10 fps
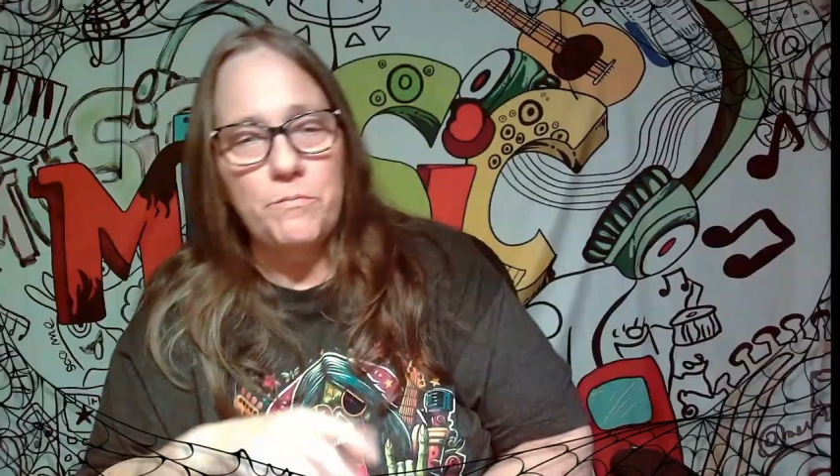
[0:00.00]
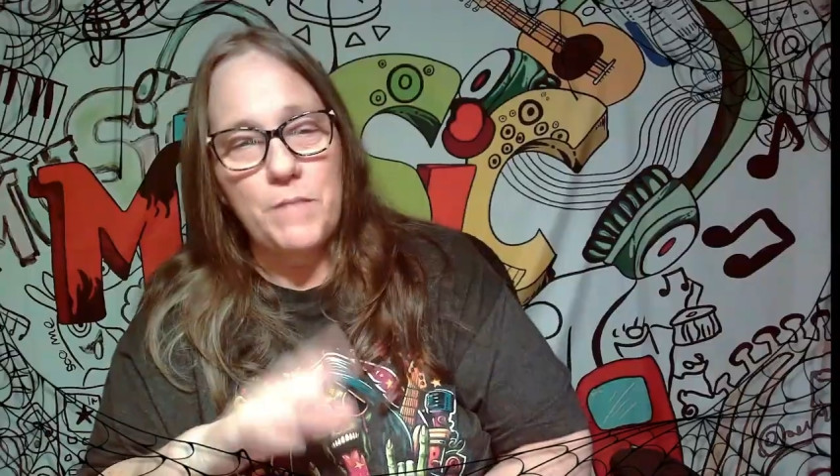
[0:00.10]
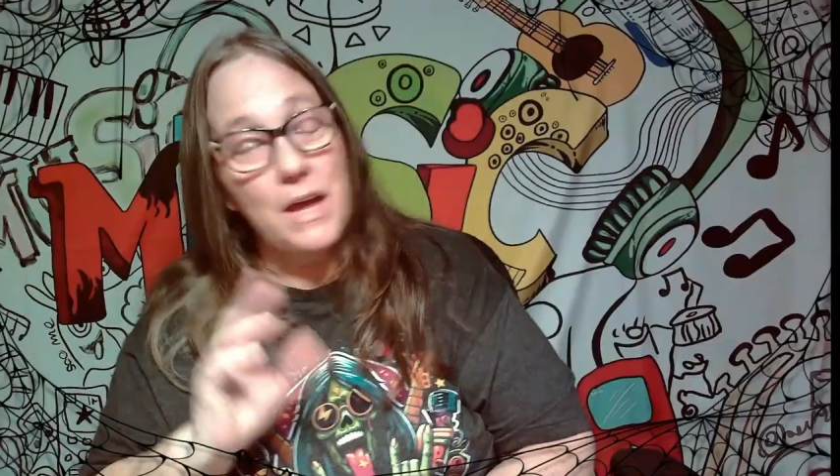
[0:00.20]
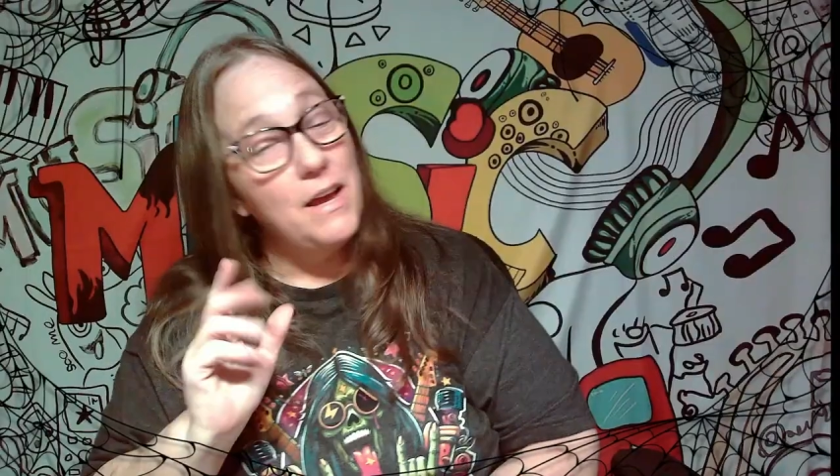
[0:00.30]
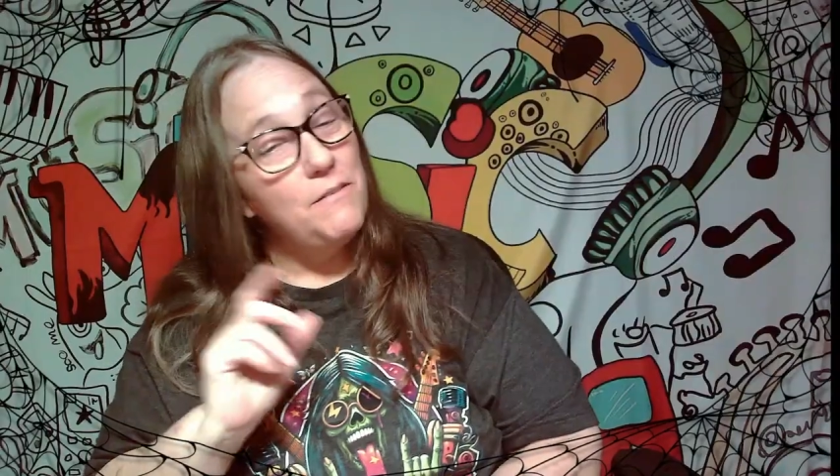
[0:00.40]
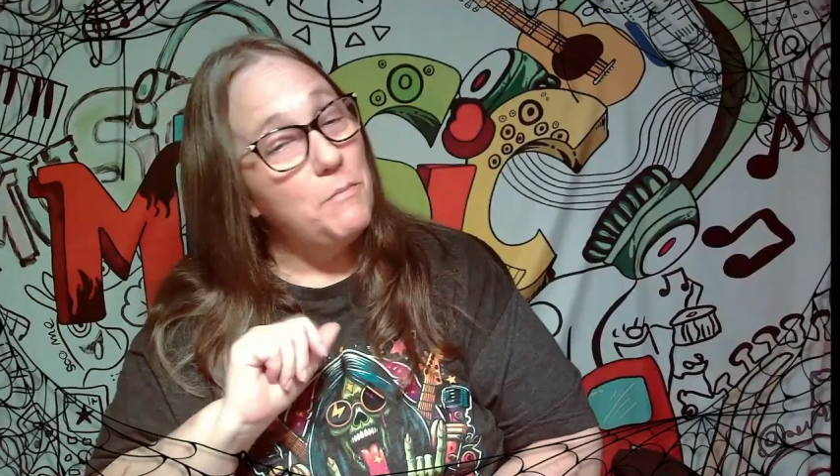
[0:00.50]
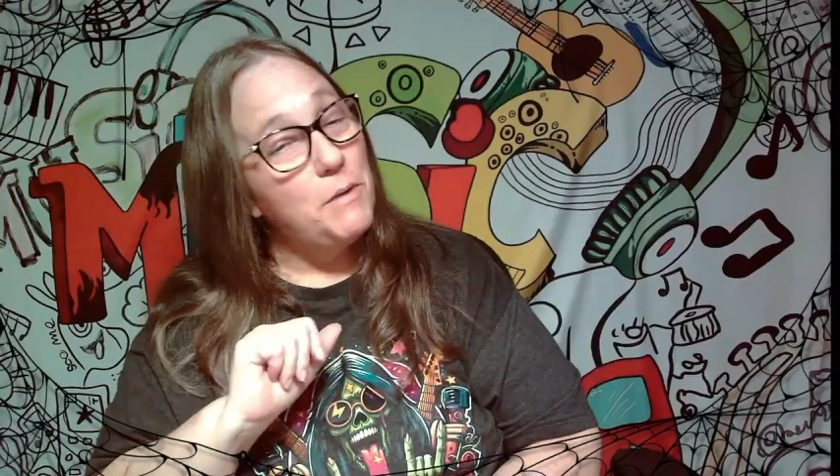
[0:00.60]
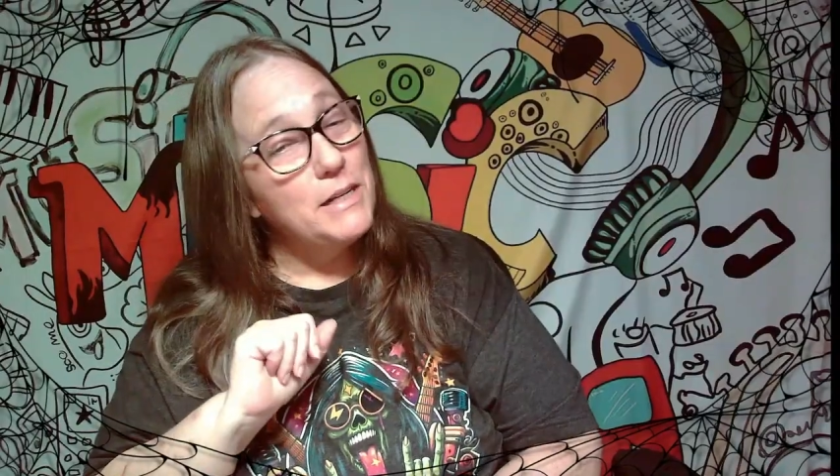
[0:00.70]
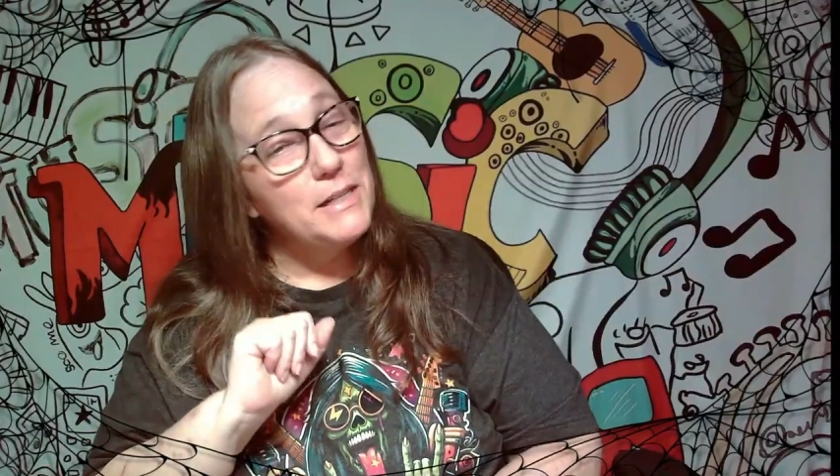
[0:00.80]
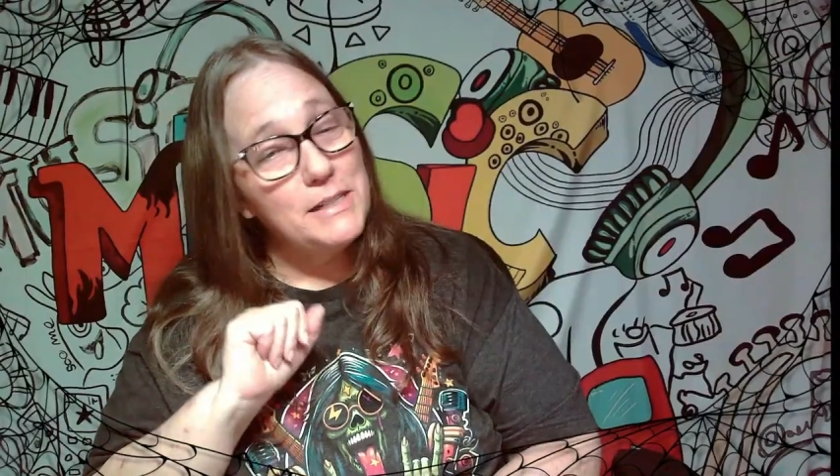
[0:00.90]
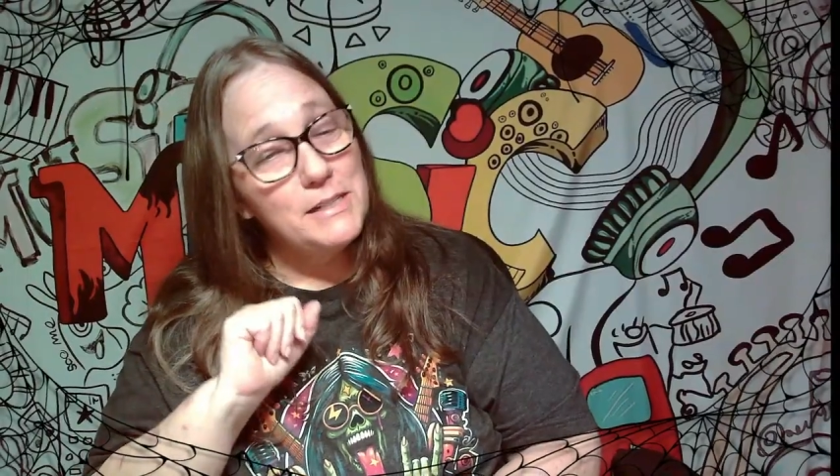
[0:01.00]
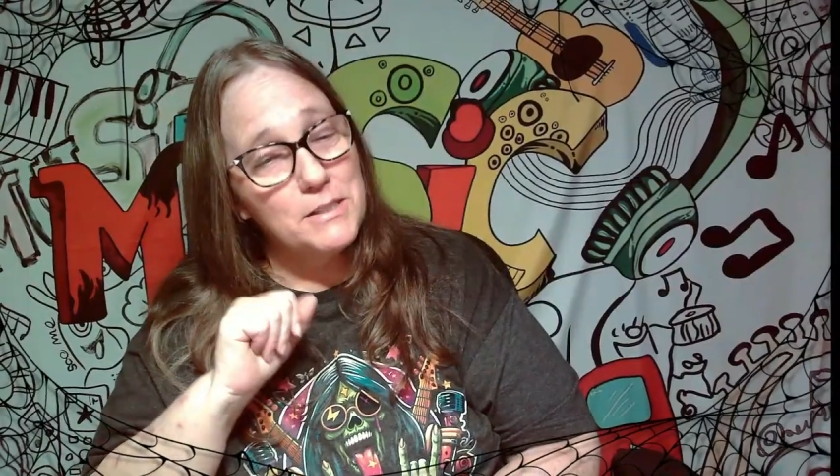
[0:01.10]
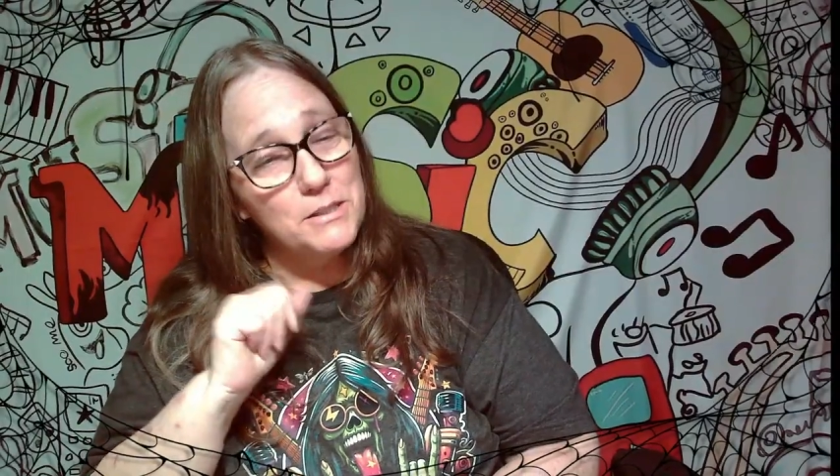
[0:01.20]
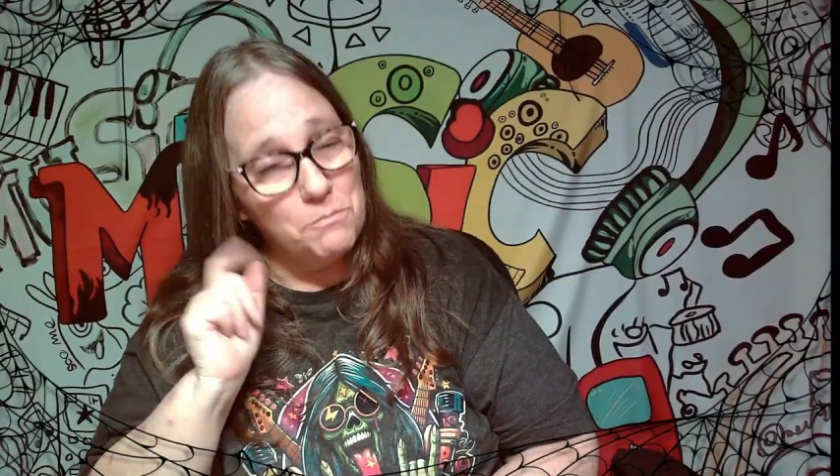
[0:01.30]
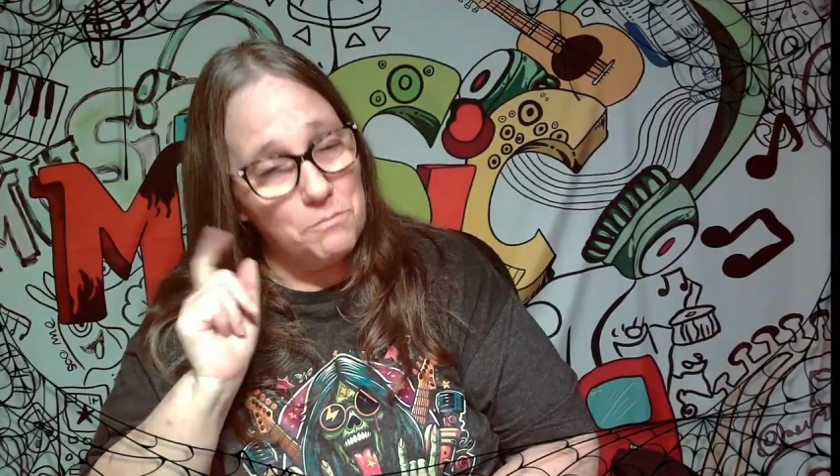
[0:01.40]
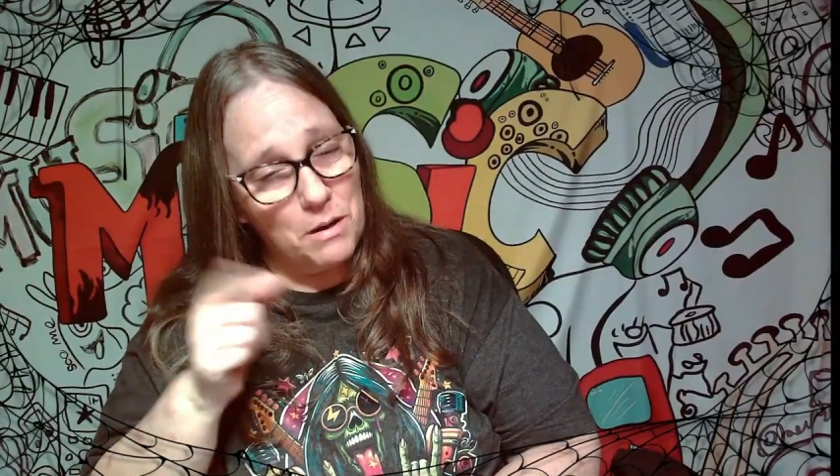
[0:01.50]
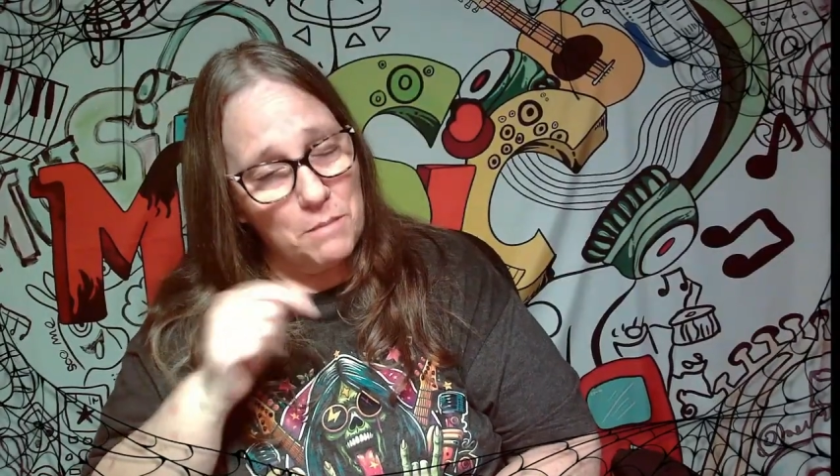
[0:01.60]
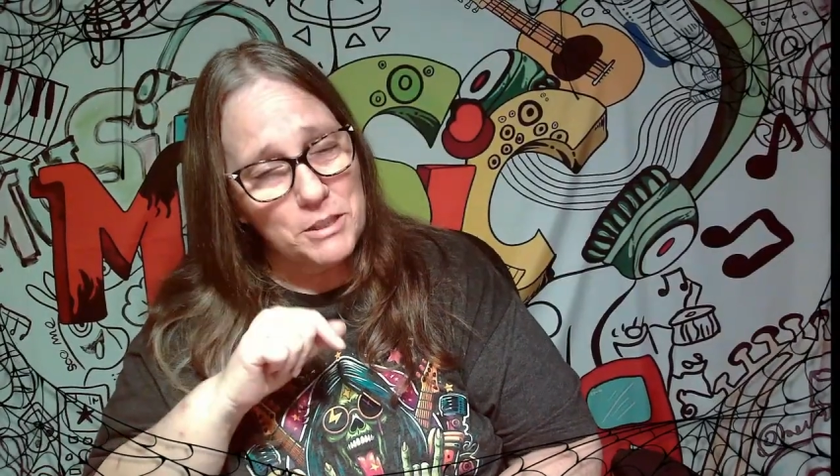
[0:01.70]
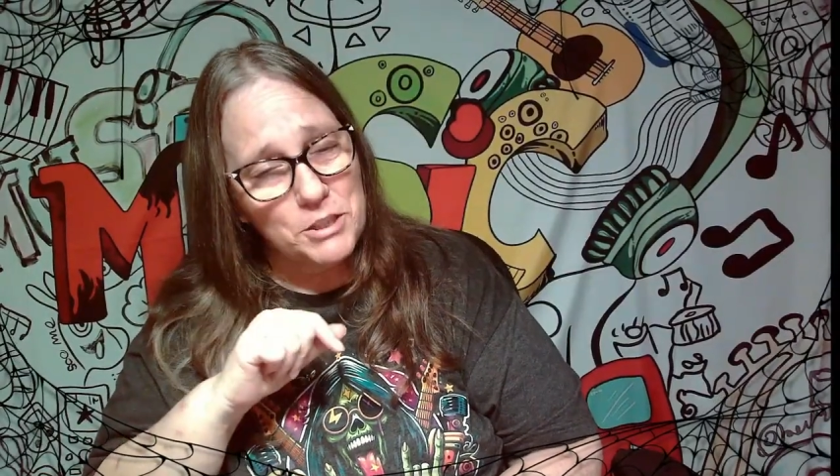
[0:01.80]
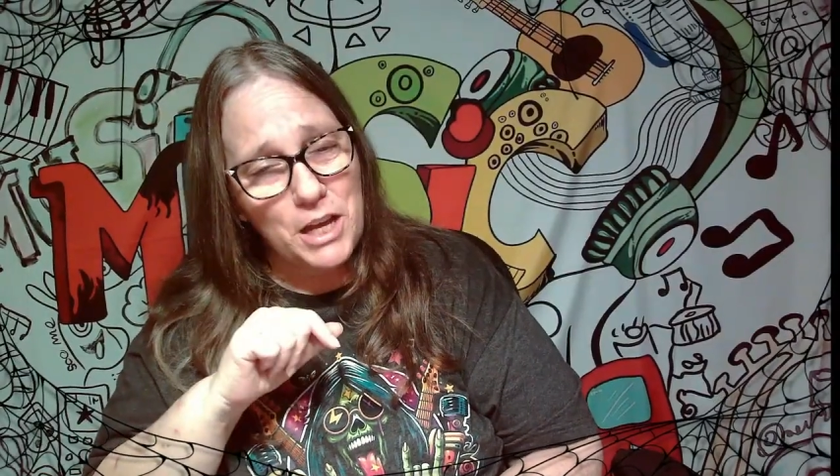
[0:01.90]
Hey everybody, it's
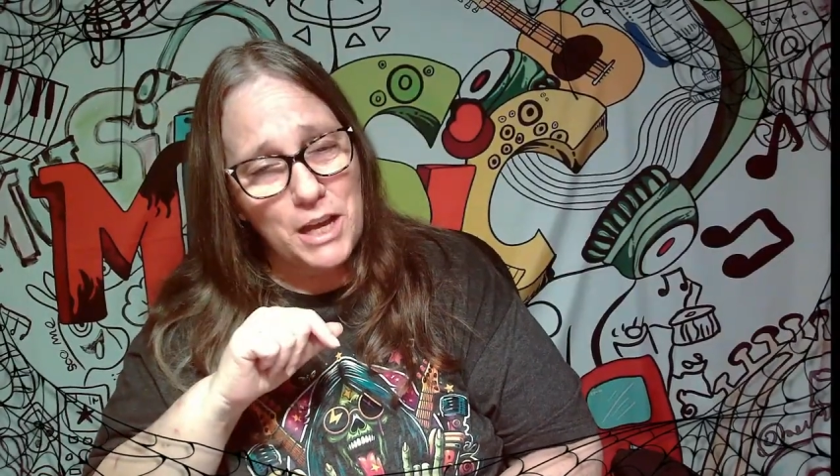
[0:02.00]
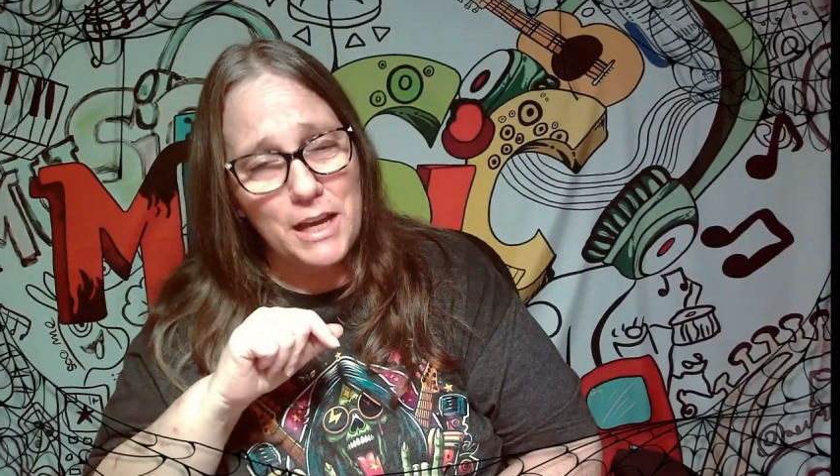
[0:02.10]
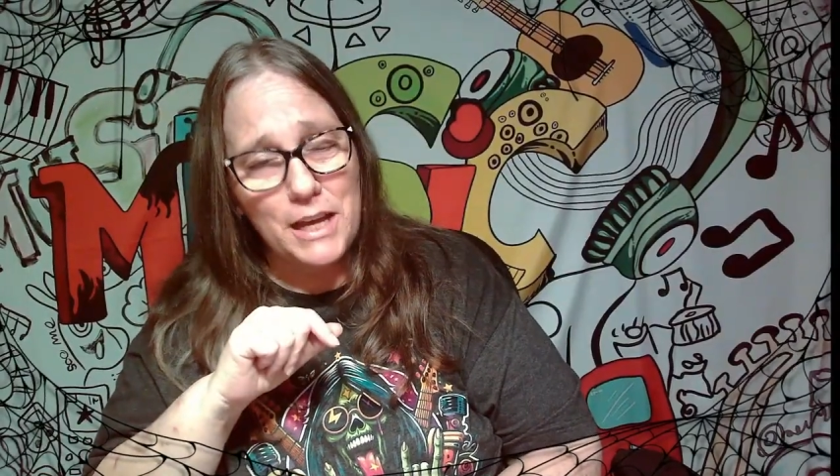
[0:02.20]
Mama J,